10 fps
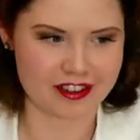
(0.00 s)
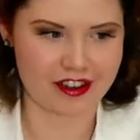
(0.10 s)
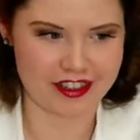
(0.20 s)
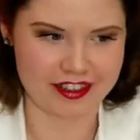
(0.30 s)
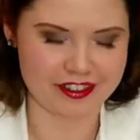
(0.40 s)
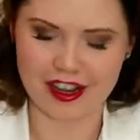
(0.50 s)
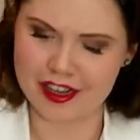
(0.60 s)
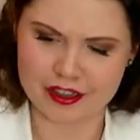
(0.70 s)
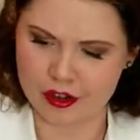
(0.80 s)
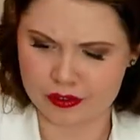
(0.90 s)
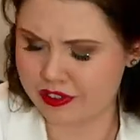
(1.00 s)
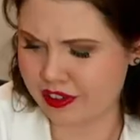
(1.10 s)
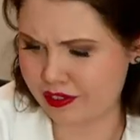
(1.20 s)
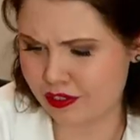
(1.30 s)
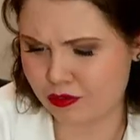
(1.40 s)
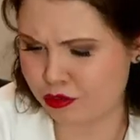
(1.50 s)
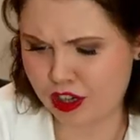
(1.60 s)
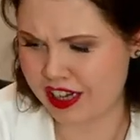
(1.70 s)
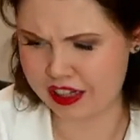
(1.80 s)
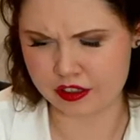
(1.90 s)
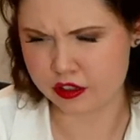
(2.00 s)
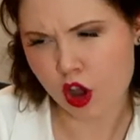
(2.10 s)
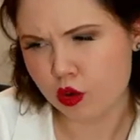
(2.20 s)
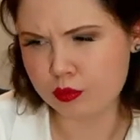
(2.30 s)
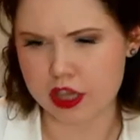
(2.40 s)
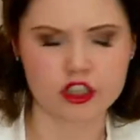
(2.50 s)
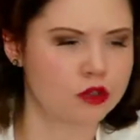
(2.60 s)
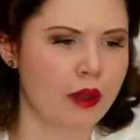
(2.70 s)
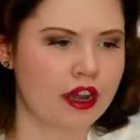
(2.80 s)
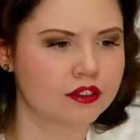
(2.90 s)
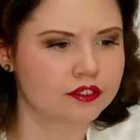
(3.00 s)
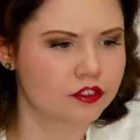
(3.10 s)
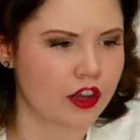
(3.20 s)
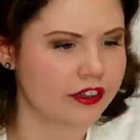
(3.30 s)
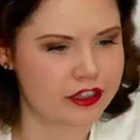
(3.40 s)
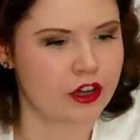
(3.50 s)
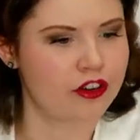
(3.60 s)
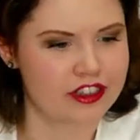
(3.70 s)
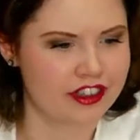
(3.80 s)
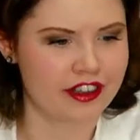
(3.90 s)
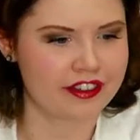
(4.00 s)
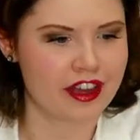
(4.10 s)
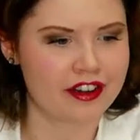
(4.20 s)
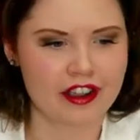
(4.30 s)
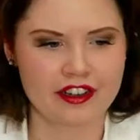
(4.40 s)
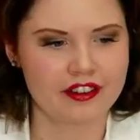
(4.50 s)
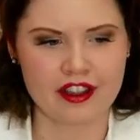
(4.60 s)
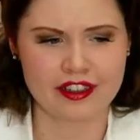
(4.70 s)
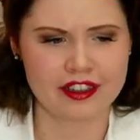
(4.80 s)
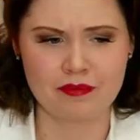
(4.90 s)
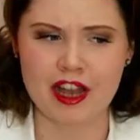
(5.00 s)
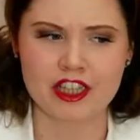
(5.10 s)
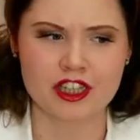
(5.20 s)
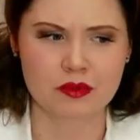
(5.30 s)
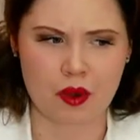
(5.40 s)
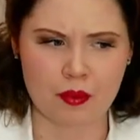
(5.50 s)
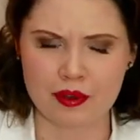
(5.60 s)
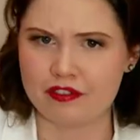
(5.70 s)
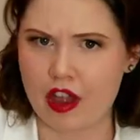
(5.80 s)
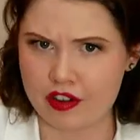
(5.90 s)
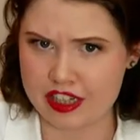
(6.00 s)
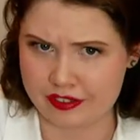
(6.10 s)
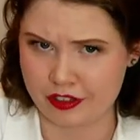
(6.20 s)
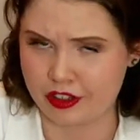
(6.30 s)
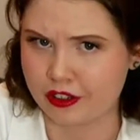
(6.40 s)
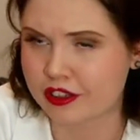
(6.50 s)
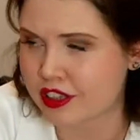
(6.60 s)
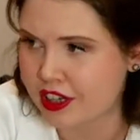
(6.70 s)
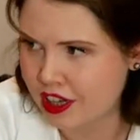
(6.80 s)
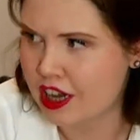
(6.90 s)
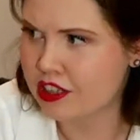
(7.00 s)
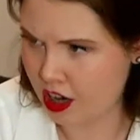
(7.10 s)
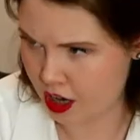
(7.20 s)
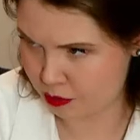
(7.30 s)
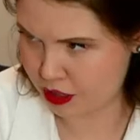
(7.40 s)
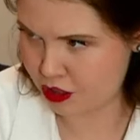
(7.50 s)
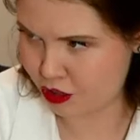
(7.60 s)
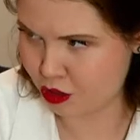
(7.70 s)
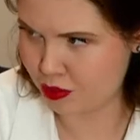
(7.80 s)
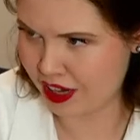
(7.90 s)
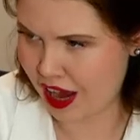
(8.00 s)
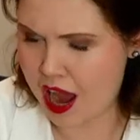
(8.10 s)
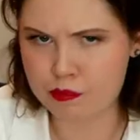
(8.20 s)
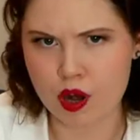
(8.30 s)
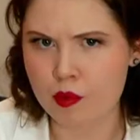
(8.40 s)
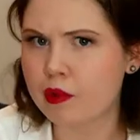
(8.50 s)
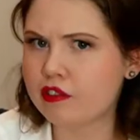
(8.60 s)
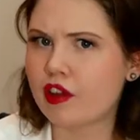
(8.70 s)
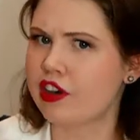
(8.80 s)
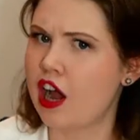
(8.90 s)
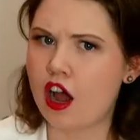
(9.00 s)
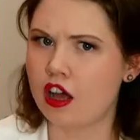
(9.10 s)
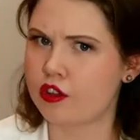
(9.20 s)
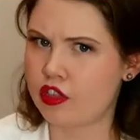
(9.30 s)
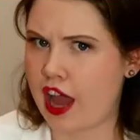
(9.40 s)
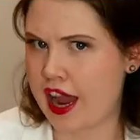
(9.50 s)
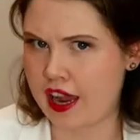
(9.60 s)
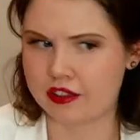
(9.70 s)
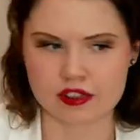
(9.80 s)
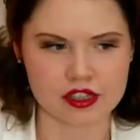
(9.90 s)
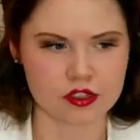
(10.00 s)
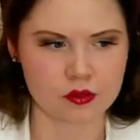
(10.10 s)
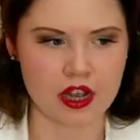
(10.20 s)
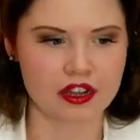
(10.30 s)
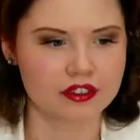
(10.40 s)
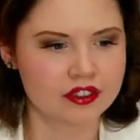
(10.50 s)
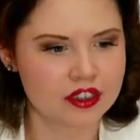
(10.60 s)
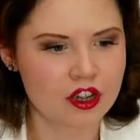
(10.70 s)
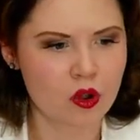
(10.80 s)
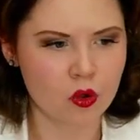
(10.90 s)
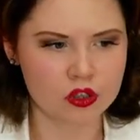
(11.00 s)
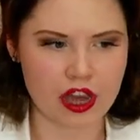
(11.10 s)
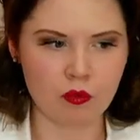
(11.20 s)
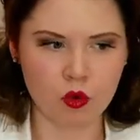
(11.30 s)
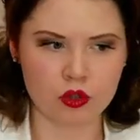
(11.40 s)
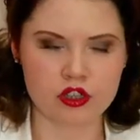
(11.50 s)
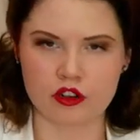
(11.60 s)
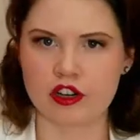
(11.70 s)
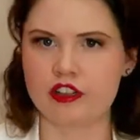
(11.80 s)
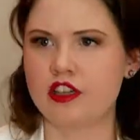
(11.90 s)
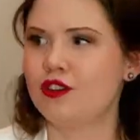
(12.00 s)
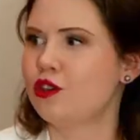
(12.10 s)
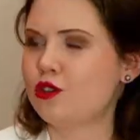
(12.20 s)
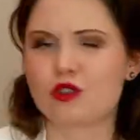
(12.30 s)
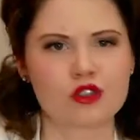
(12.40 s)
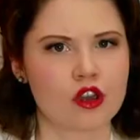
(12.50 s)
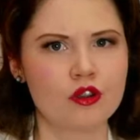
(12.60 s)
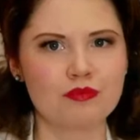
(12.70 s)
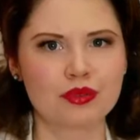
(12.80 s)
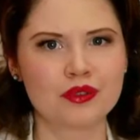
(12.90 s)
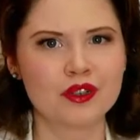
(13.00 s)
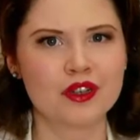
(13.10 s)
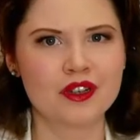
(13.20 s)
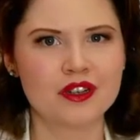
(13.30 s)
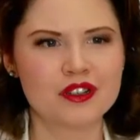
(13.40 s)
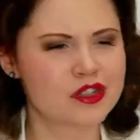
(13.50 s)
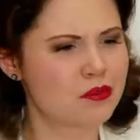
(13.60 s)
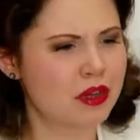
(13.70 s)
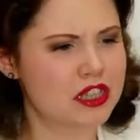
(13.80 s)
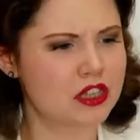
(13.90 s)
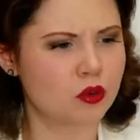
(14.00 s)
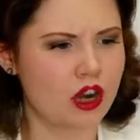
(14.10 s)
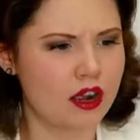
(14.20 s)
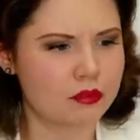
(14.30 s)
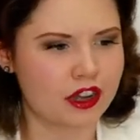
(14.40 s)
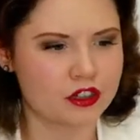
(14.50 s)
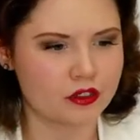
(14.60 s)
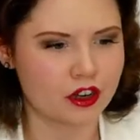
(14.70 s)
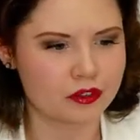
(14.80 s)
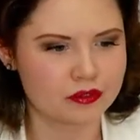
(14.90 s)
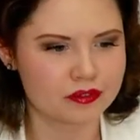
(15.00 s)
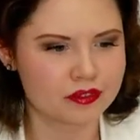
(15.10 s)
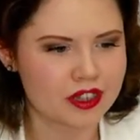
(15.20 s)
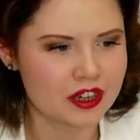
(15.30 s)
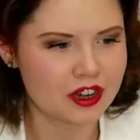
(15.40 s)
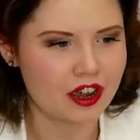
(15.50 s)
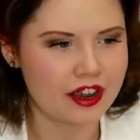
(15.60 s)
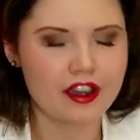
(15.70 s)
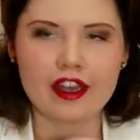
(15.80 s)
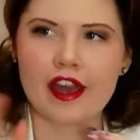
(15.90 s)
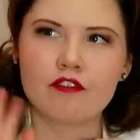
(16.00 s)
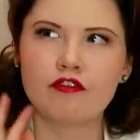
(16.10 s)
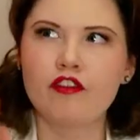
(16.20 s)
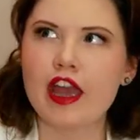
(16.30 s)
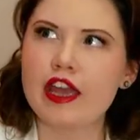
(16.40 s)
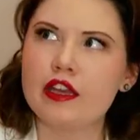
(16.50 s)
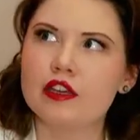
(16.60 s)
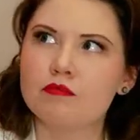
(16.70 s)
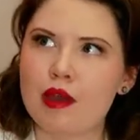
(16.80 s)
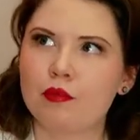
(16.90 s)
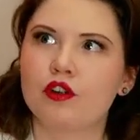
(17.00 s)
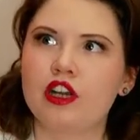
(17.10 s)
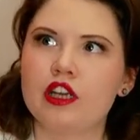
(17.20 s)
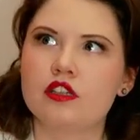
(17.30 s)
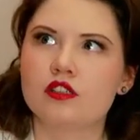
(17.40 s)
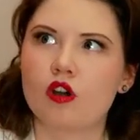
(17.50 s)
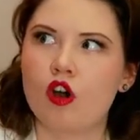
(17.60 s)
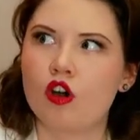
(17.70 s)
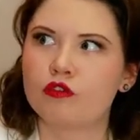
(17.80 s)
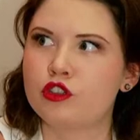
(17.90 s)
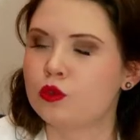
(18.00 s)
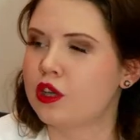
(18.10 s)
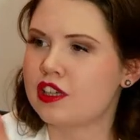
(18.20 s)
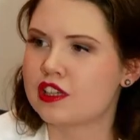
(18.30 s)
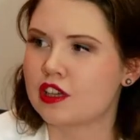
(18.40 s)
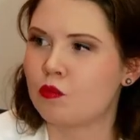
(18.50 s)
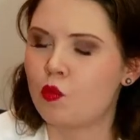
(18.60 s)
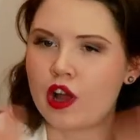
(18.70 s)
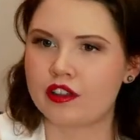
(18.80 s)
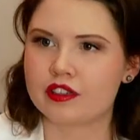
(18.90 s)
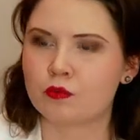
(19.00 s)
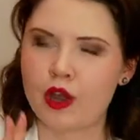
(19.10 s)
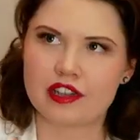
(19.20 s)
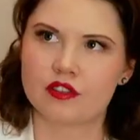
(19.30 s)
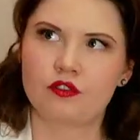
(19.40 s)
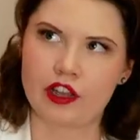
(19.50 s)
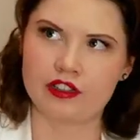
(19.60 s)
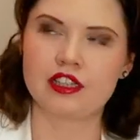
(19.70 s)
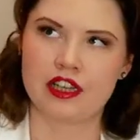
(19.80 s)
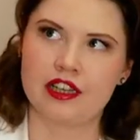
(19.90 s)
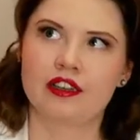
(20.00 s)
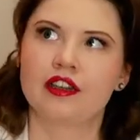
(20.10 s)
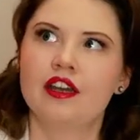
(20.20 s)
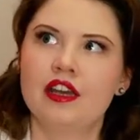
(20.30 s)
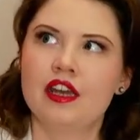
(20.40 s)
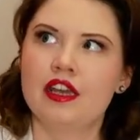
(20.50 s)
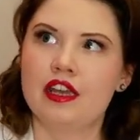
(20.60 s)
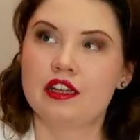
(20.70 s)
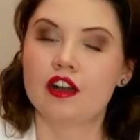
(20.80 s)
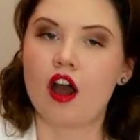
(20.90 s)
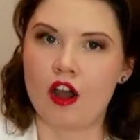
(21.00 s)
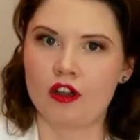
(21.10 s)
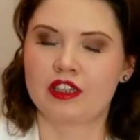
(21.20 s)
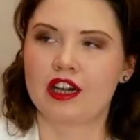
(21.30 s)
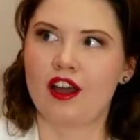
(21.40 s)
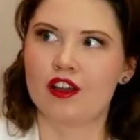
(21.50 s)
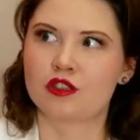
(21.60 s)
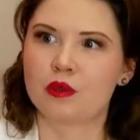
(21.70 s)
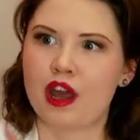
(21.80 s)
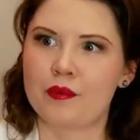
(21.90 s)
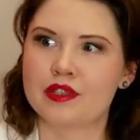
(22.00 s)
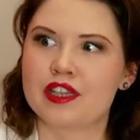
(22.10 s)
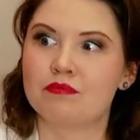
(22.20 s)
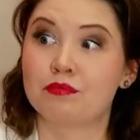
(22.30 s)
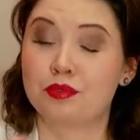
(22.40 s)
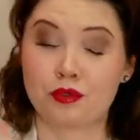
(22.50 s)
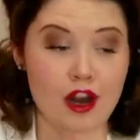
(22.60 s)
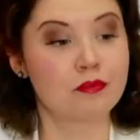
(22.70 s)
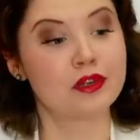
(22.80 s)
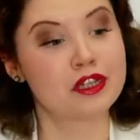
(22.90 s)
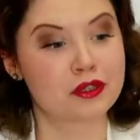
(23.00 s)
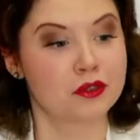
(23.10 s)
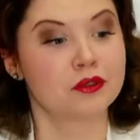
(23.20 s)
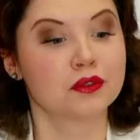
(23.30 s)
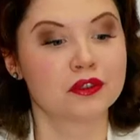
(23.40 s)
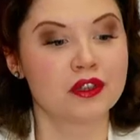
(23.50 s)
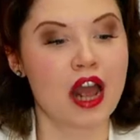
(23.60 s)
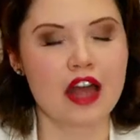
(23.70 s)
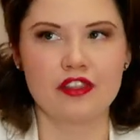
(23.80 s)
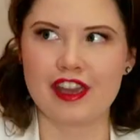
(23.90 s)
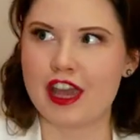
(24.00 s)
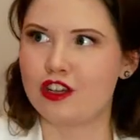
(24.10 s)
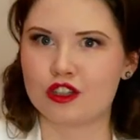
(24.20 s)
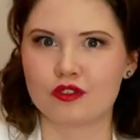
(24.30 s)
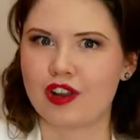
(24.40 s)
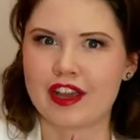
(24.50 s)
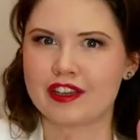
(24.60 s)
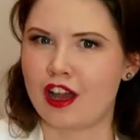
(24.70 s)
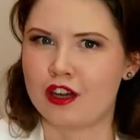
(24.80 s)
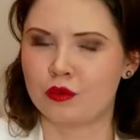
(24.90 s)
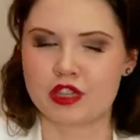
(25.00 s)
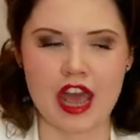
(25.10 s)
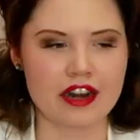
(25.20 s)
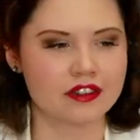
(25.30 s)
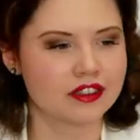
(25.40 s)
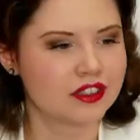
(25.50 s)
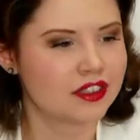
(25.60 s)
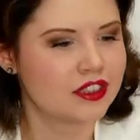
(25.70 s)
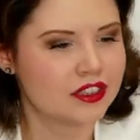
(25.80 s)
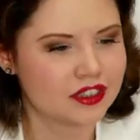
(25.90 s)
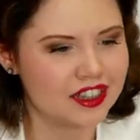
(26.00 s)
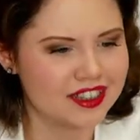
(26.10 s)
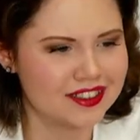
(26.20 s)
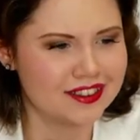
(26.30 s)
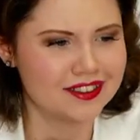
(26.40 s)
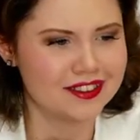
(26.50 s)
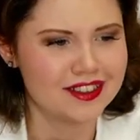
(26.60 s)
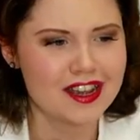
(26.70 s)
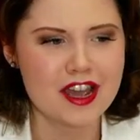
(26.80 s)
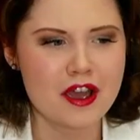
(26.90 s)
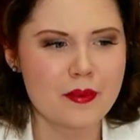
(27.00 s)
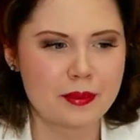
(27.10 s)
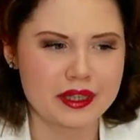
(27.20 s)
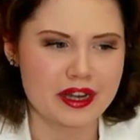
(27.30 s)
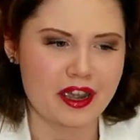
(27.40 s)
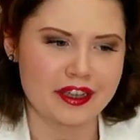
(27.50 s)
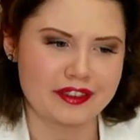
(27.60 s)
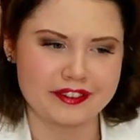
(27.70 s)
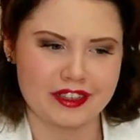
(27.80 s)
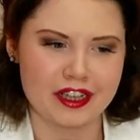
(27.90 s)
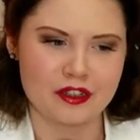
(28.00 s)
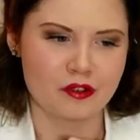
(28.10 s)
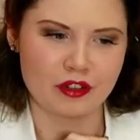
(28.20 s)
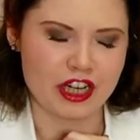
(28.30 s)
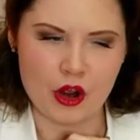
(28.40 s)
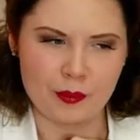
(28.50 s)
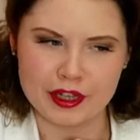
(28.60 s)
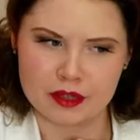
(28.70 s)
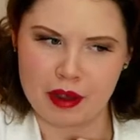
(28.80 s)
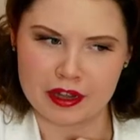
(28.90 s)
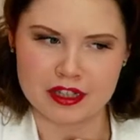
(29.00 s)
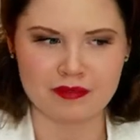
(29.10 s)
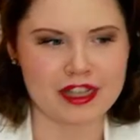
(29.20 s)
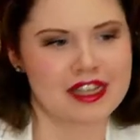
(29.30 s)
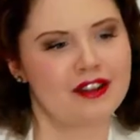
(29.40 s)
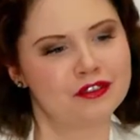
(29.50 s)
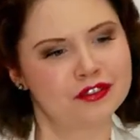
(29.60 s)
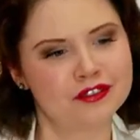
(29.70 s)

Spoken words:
I don't really know much about felting or anything like that. I can imagine it's probably very difficult, time consuming, and probably very hard on the hands as well. All that water, and I think you use soap to mix it all up. I don't know. I have vague memories of doing some wet felting in an art class when I was in primary school at the age of like 9 or 10. But I don't really know much about it myself.